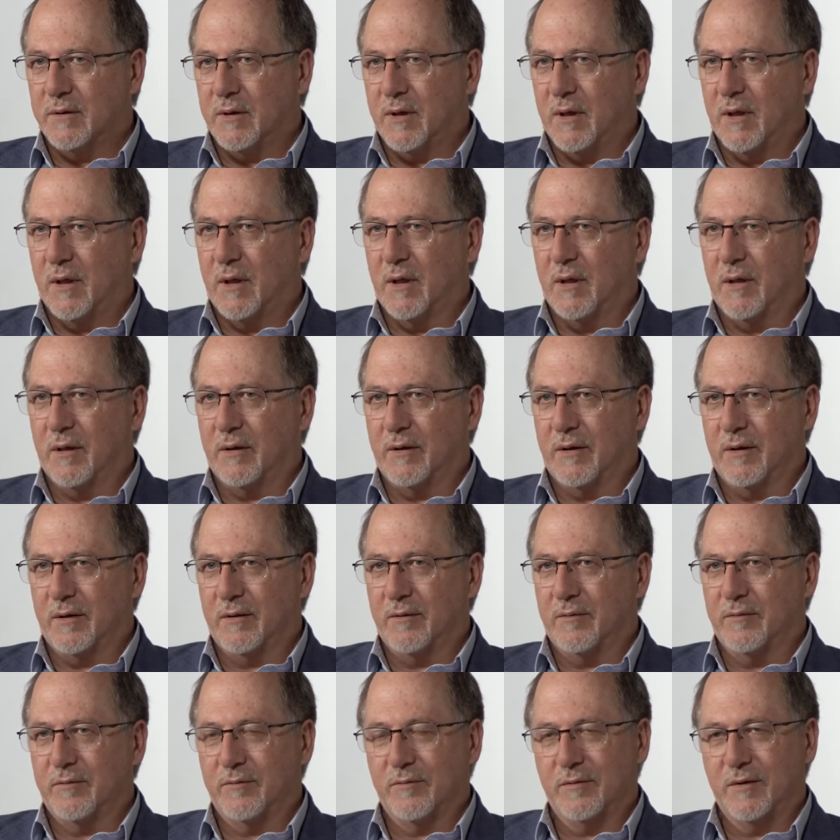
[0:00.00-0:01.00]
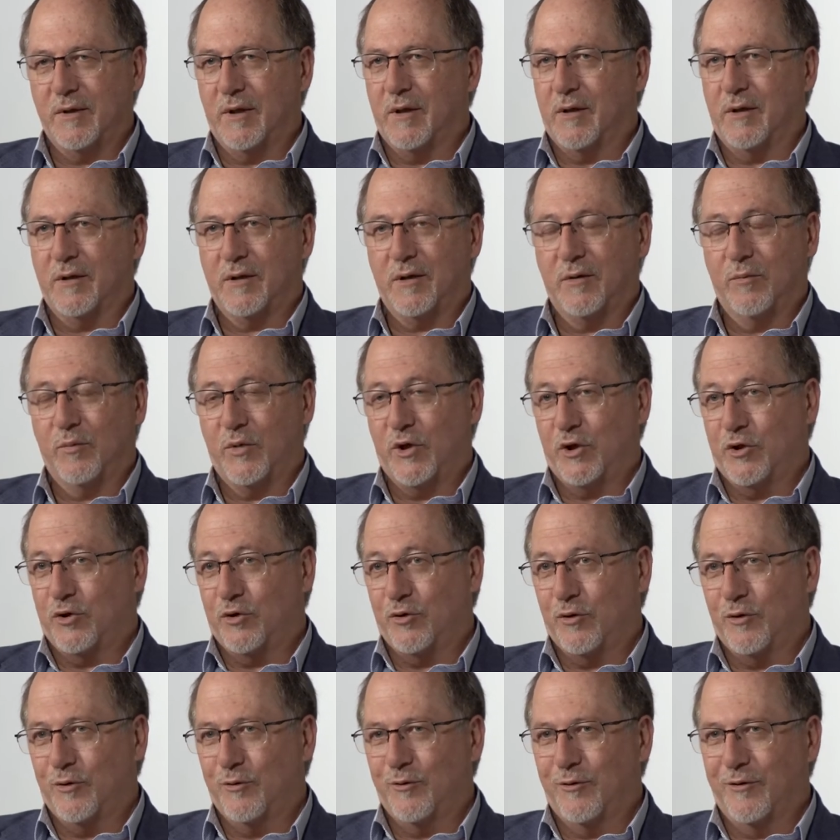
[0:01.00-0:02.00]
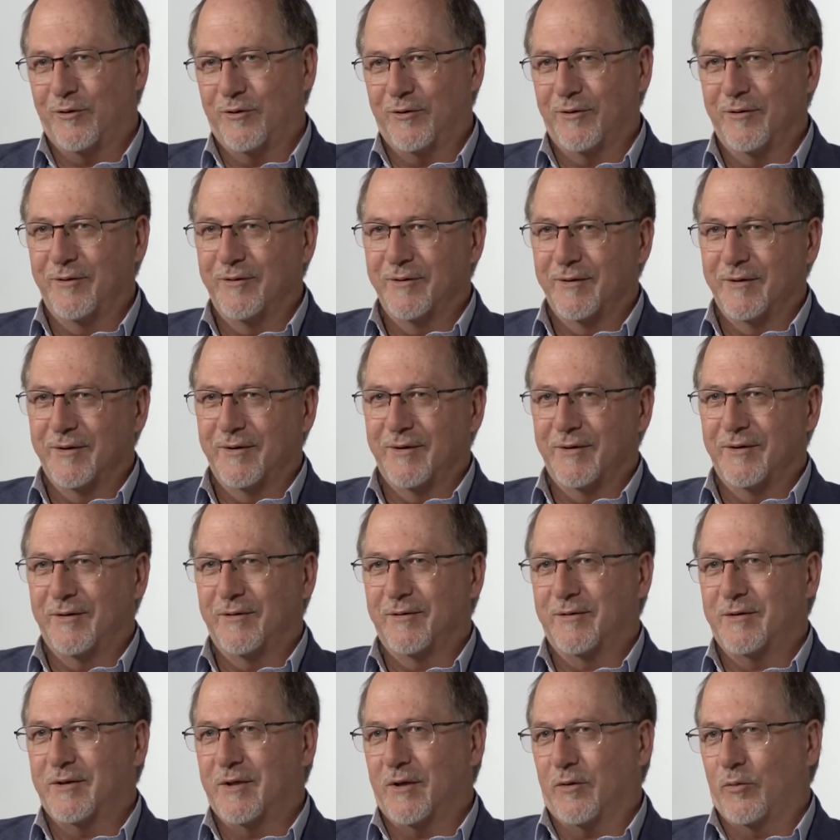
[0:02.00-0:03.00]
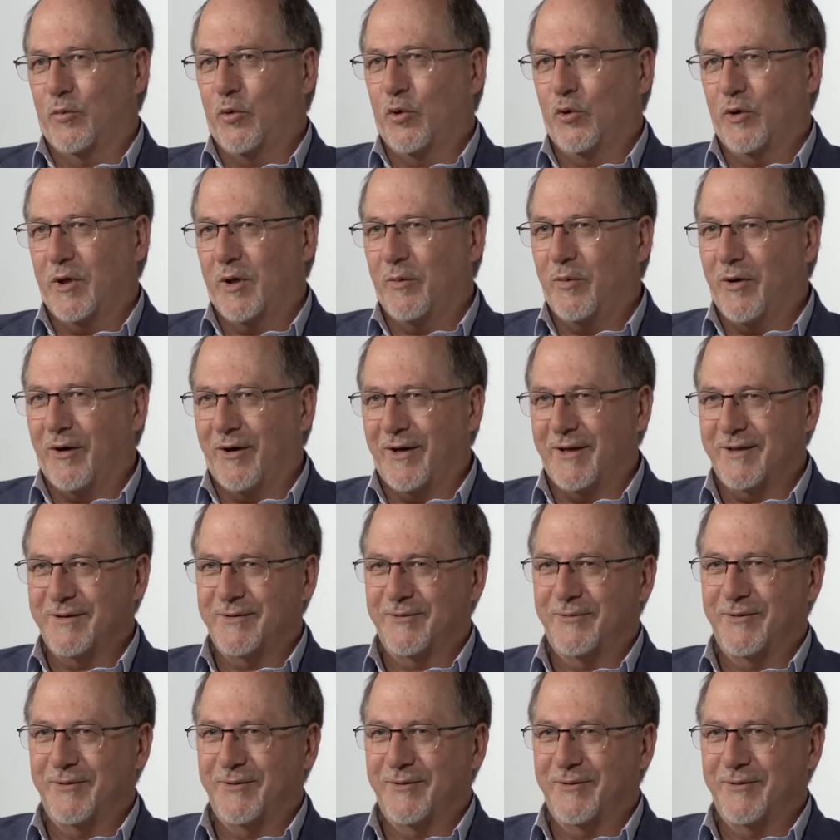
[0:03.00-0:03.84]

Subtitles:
that, you know, can be true or tell porcupines or